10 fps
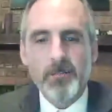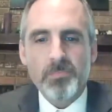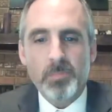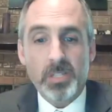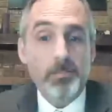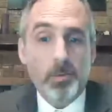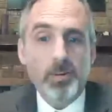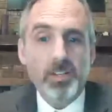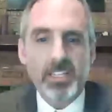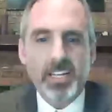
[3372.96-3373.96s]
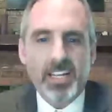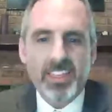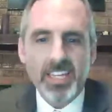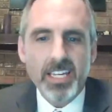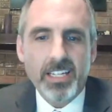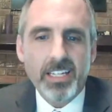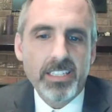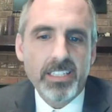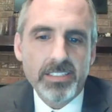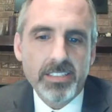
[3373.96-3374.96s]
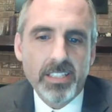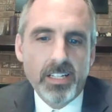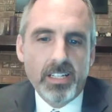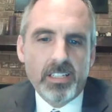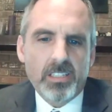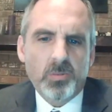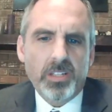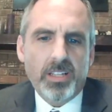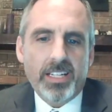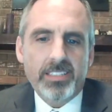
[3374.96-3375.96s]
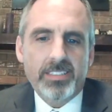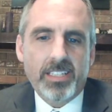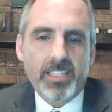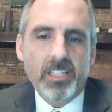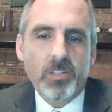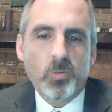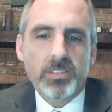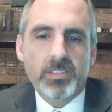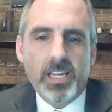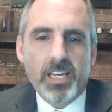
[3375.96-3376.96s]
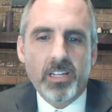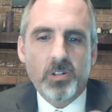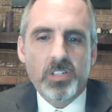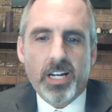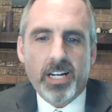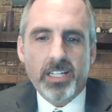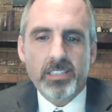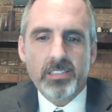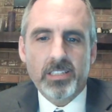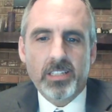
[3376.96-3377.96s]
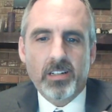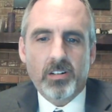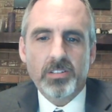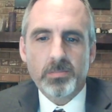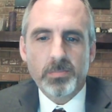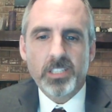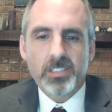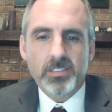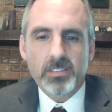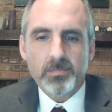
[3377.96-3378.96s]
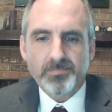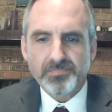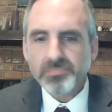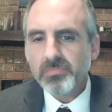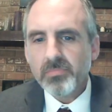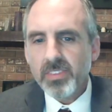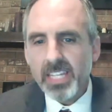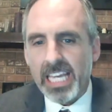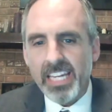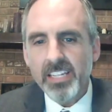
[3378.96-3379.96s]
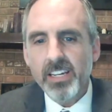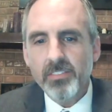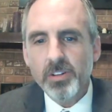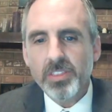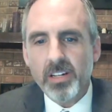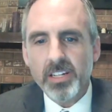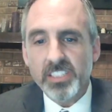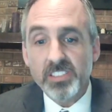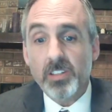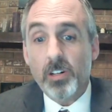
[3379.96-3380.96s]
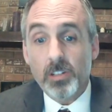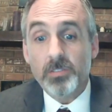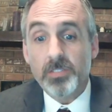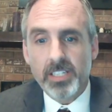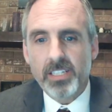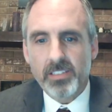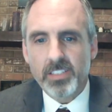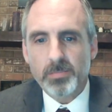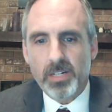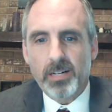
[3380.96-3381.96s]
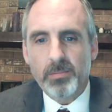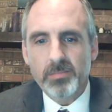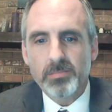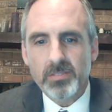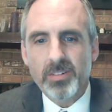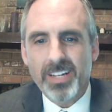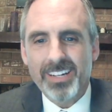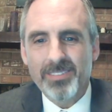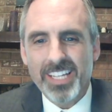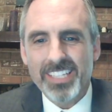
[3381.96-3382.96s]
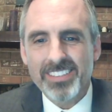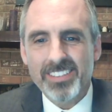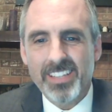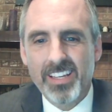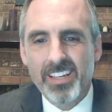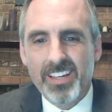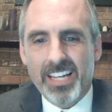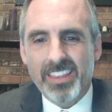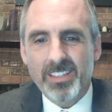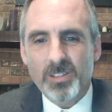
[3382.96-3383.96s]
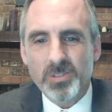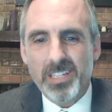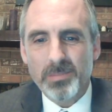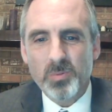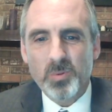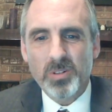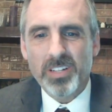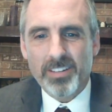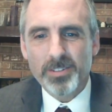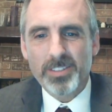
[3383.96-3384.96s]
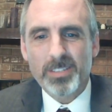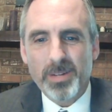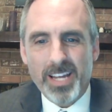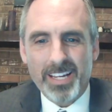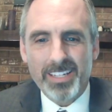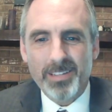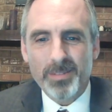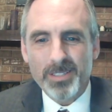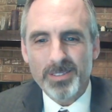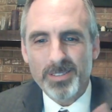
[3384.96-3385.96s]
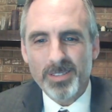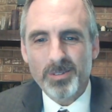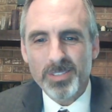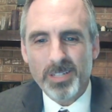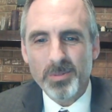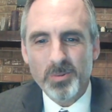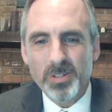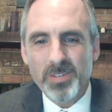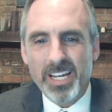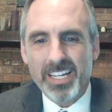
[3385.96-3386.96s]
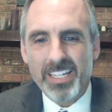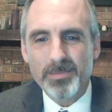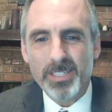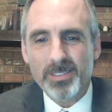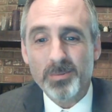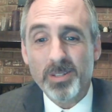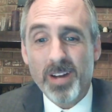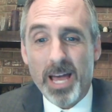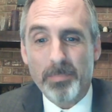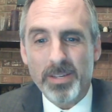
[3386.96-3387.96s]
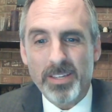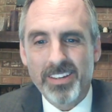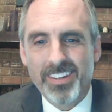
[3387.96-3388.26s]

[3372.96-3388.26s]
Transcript: But the important thing, I think, is to realize that he was energized in all these missions. And he never thought he solved any of these problems, right? I mean, I think the only time you worry, I've heard this about academics. You say the only time you worry about academics are when they're happy.